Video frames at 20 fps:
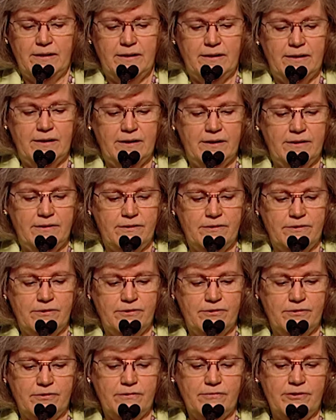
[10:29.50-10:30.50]
And the
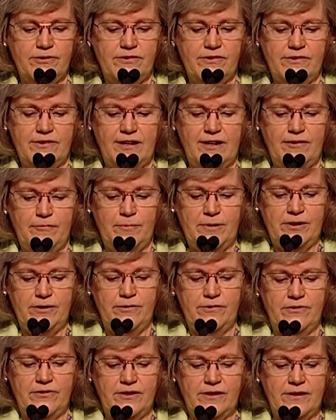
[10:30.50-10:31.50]
services have been
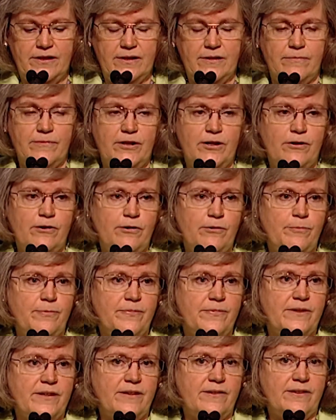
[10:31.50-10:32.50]
using it, and we
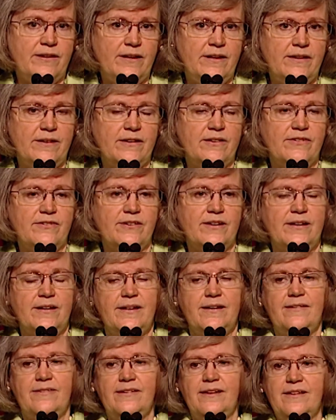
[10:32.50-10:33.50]
hope, the intent is,
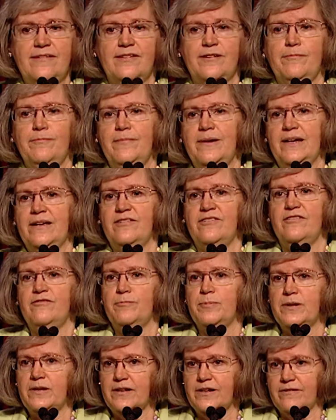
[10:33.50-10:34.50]
it's not some
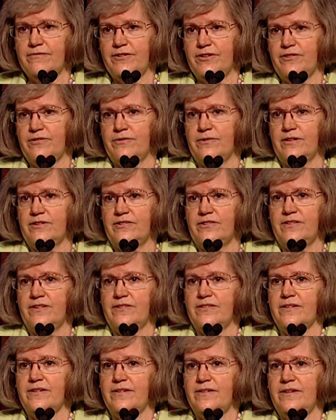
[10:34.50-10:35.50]
massive block of instruction
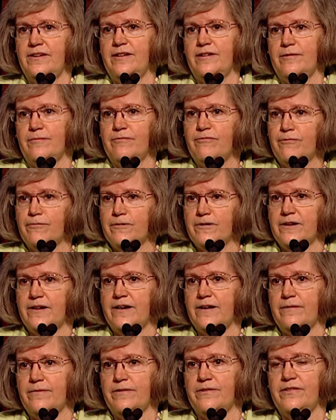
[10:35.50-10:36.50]
that's going to take them 40
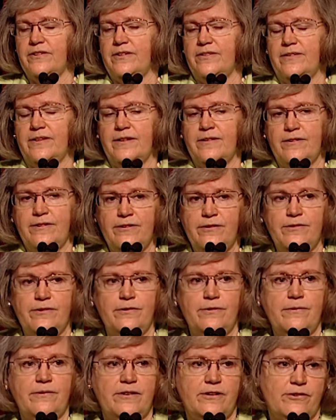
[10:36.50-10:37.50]
hours. You could
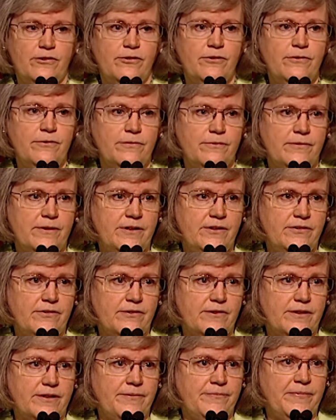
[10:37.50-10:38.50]
do it in 2
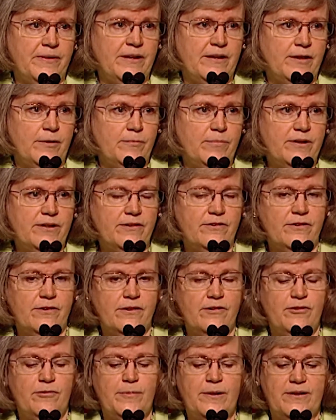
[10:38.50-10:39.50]
easily. But it
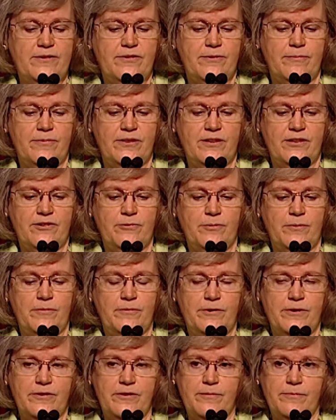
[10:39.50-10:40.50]
talks about some things we
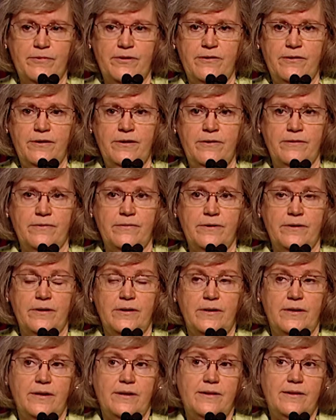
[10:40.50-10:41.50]
want them to know,
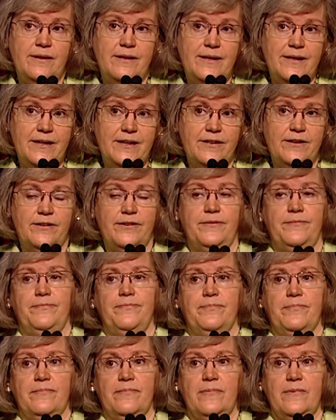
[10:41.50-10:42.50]
like
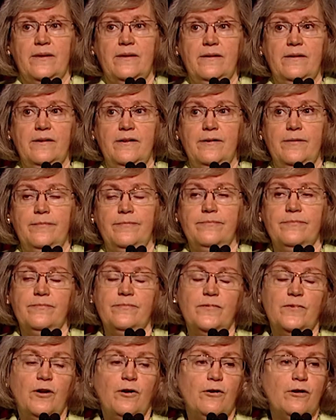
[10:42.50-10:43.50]

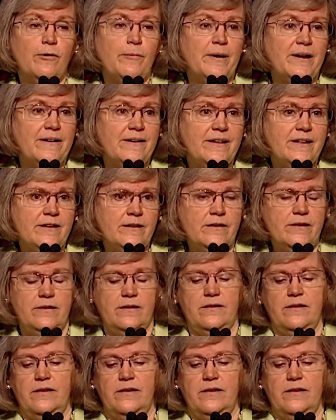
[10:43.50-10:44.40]
car buying,